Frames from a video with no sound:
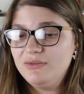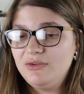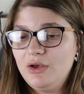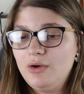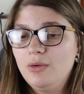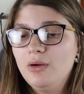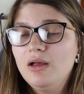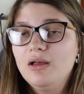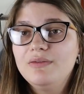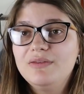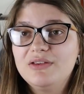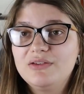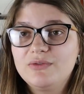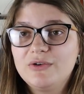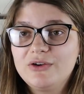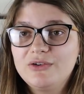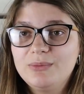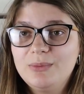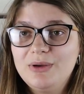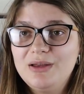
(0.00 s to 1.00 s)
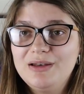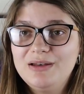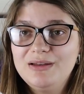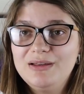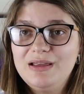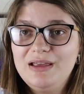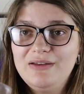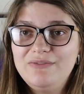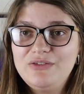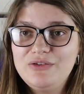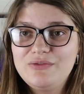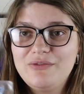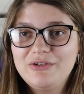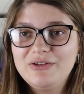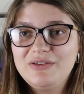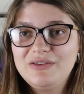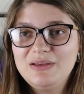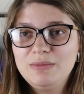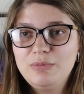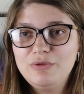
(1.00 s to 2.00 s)
So this first one, if you've
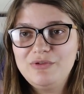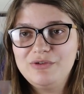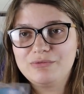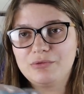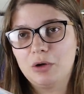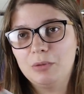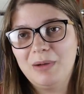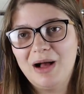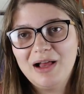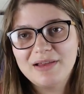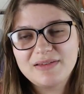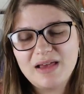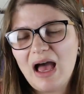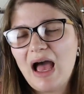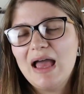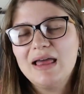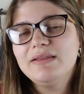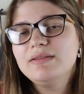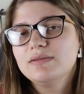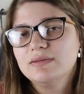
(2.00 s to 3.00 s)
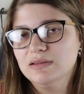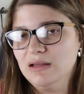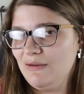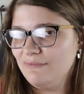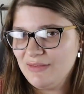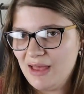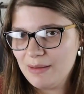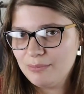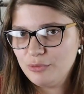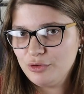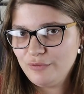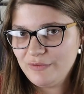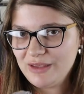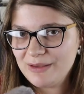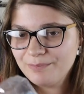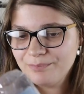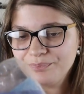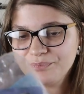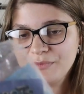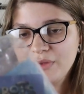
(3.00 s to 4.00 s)
ever seen the movie Robots, I love that
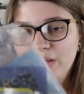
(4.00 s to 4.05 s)
movie.